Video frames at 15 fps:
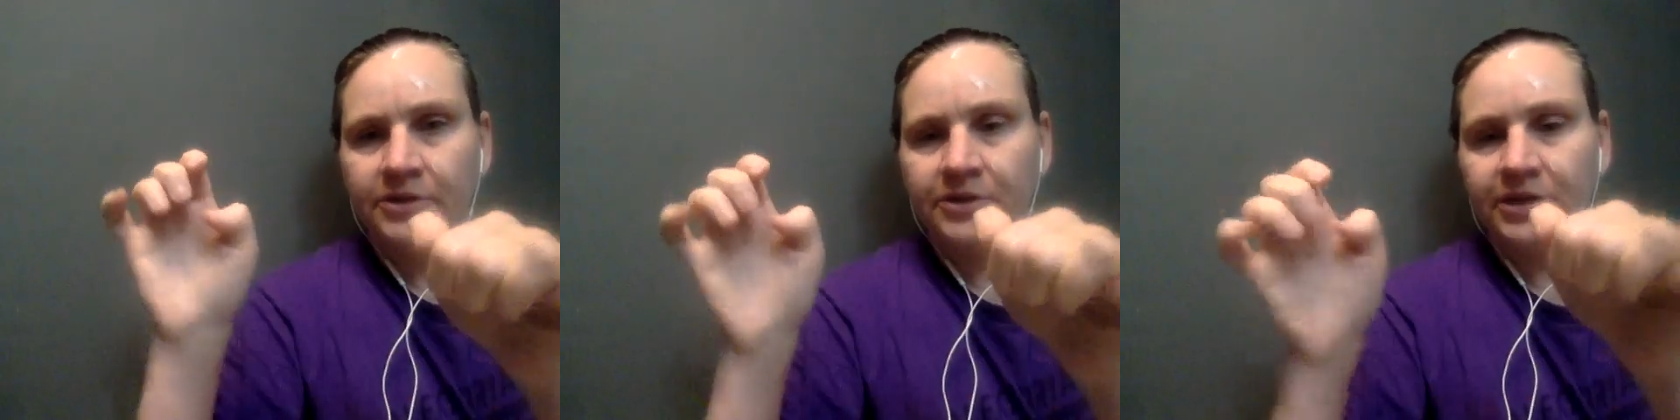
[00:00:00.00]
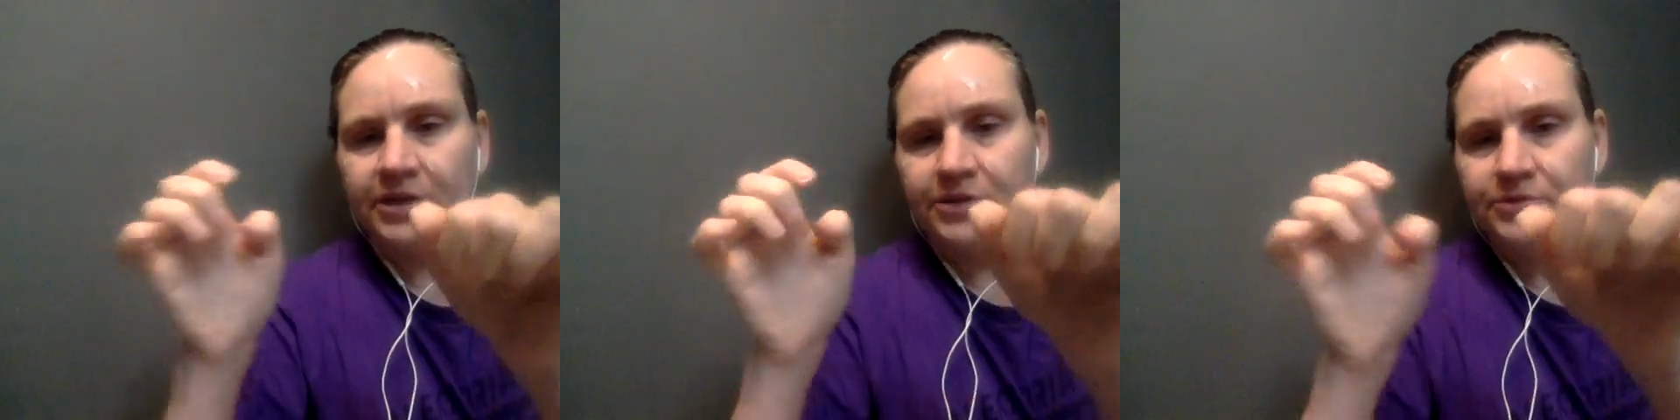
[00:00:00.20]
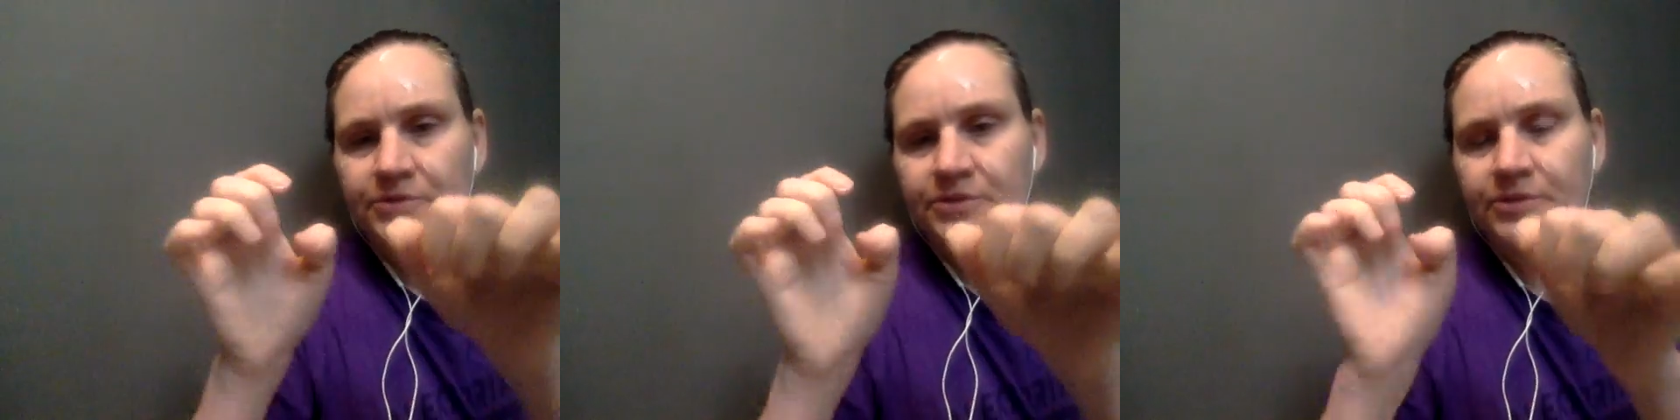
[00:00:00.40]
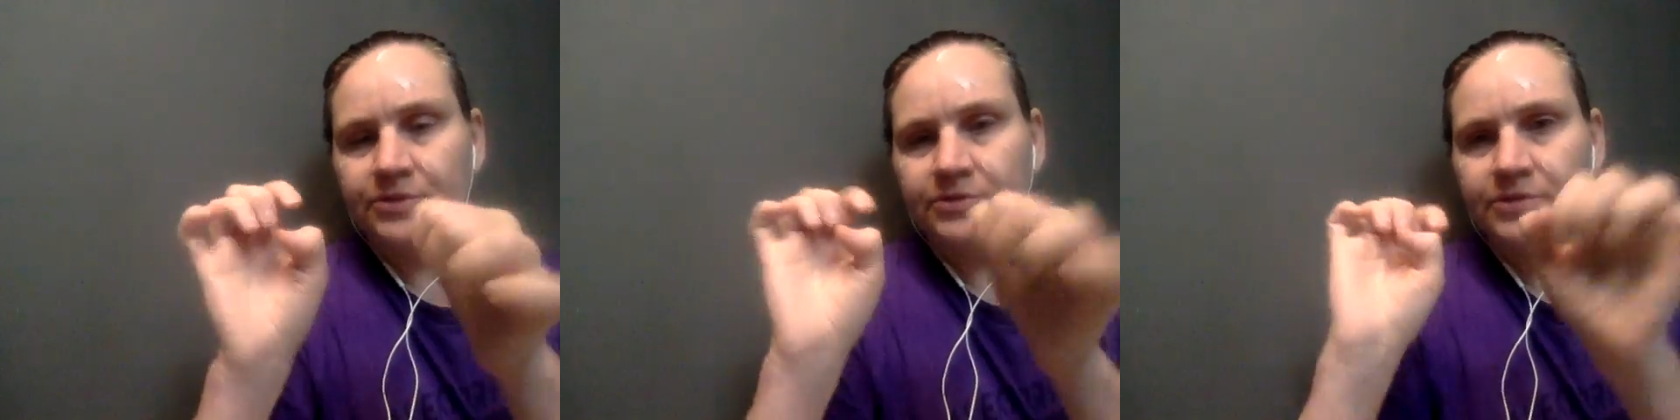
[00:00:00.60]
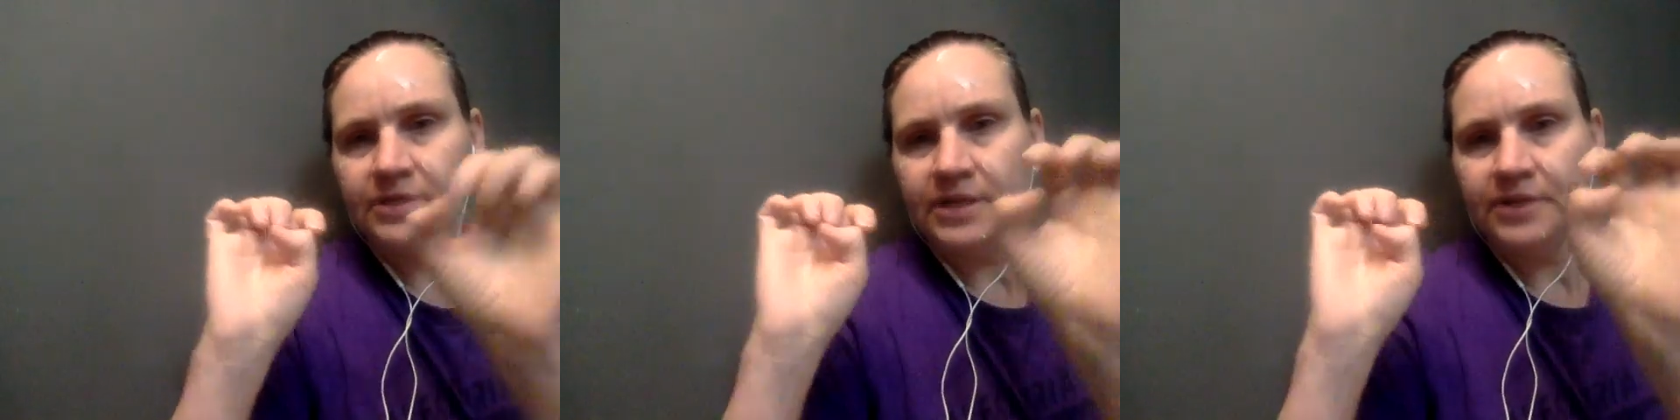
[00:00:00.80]
You can use
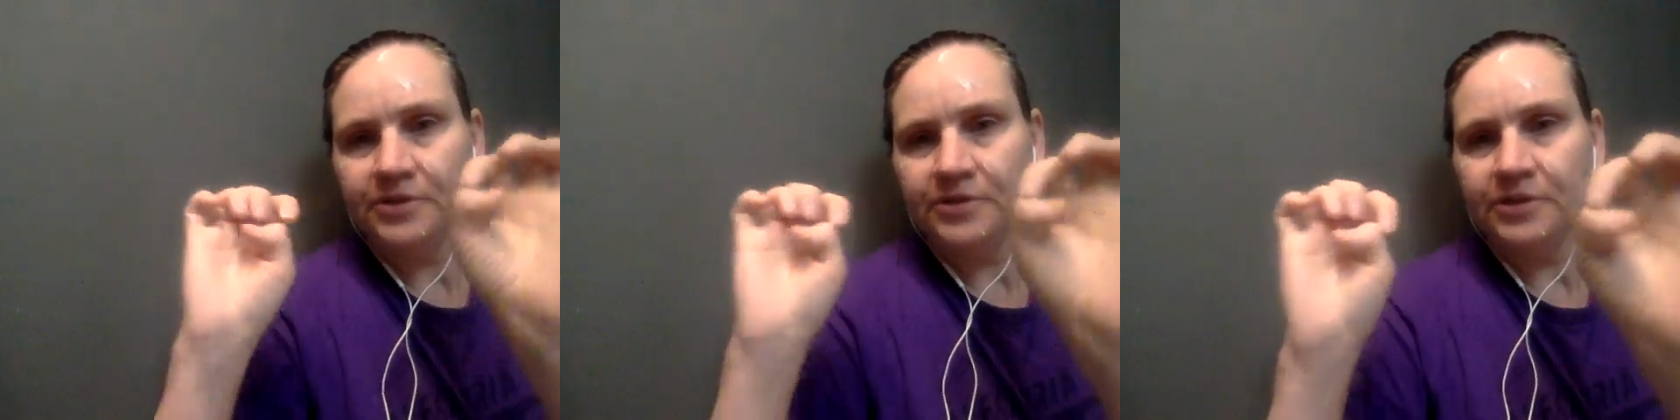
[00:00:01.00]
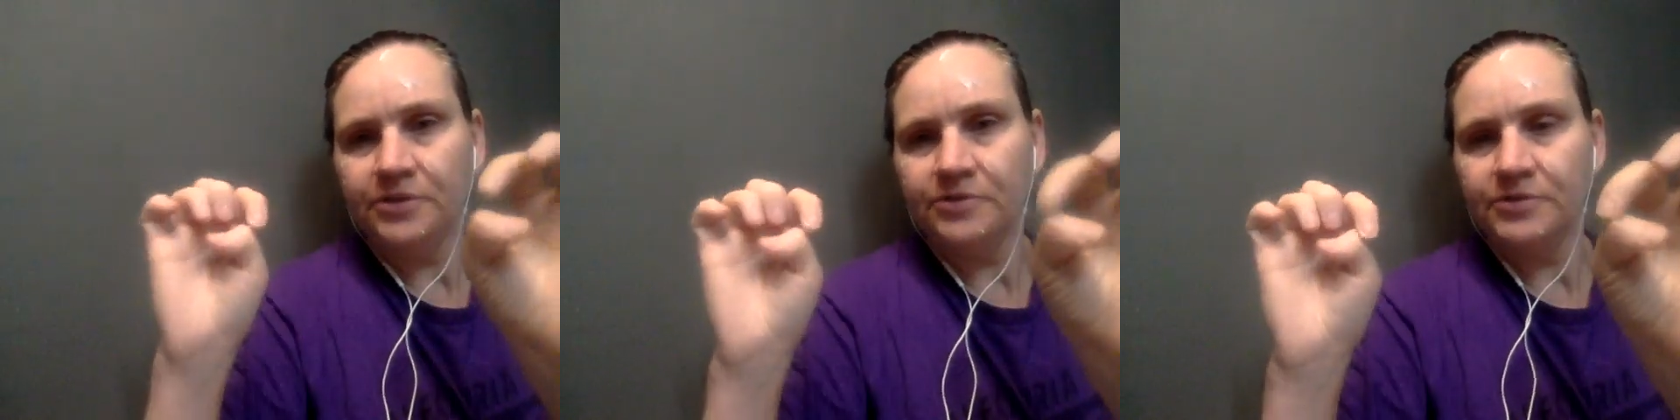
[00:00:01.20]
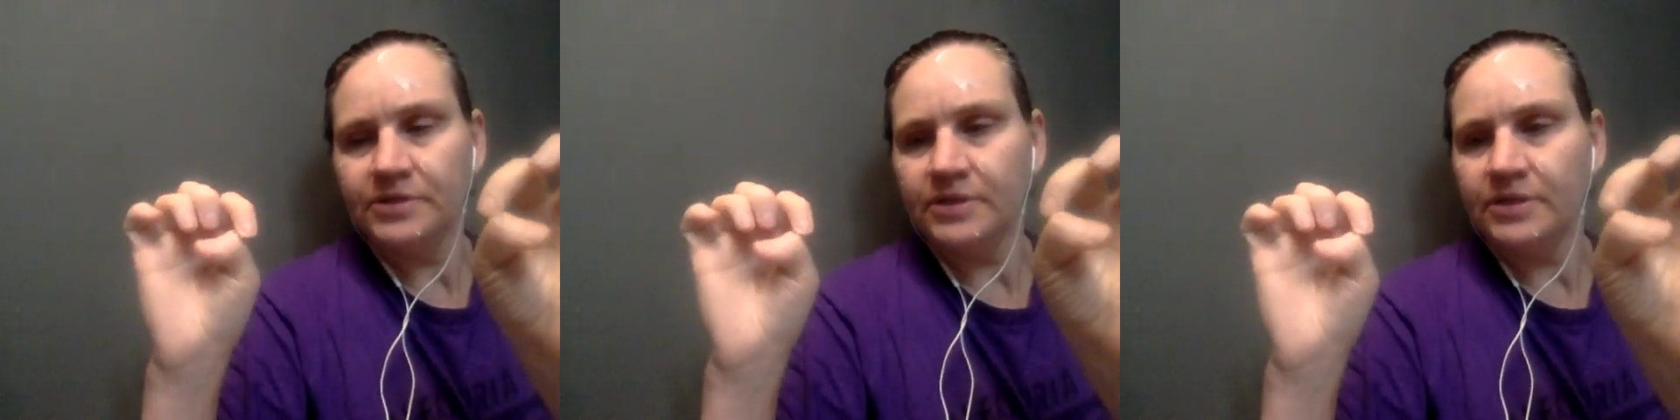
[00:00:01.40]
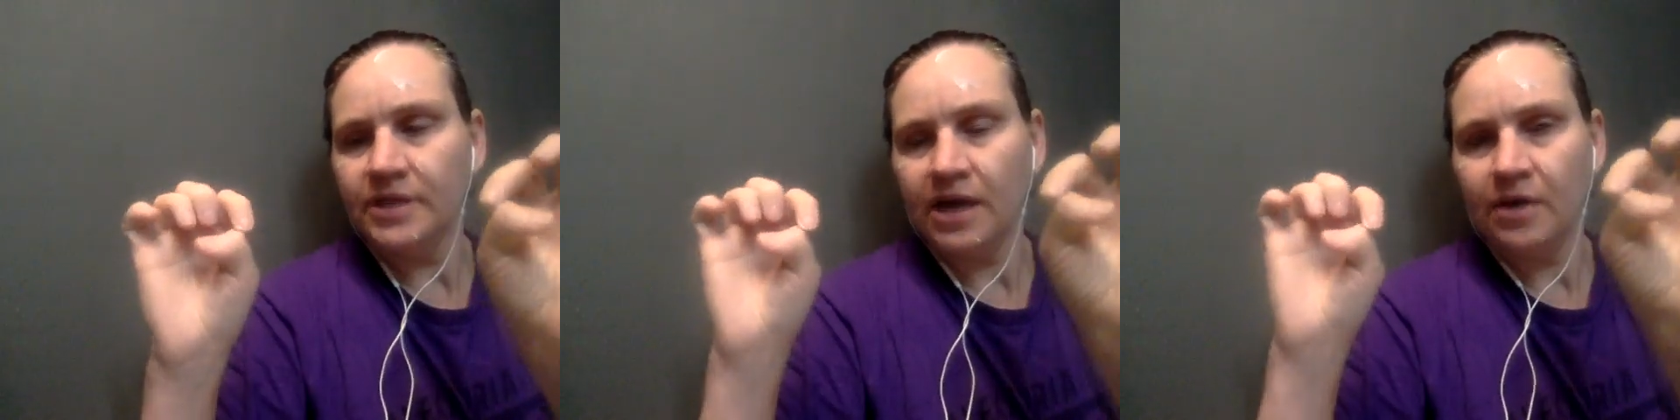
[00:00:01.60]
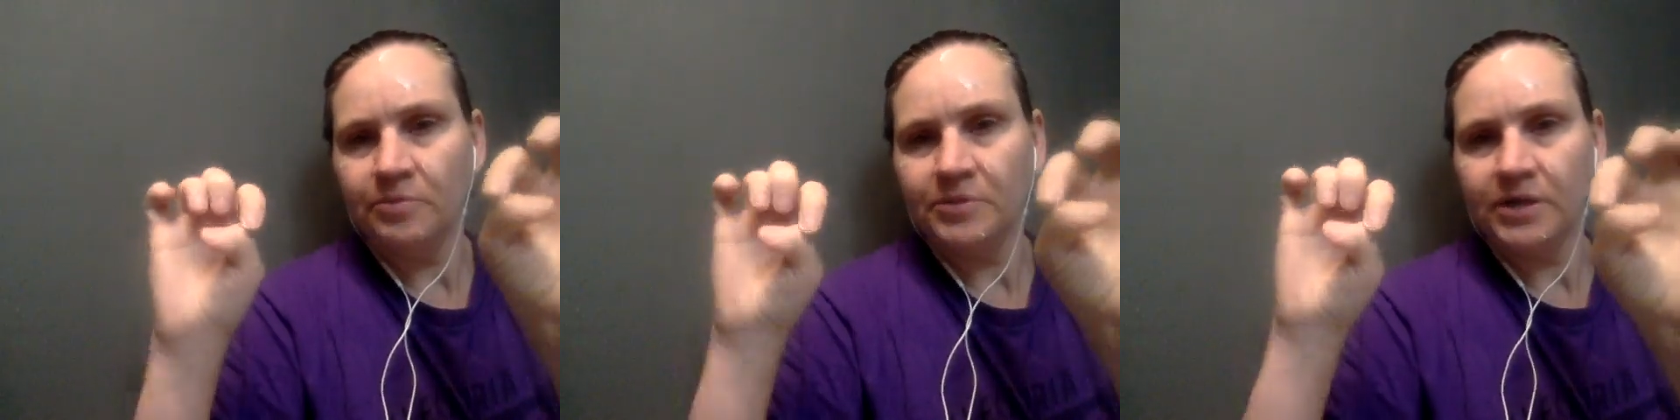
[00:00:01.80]
those, and you can use the top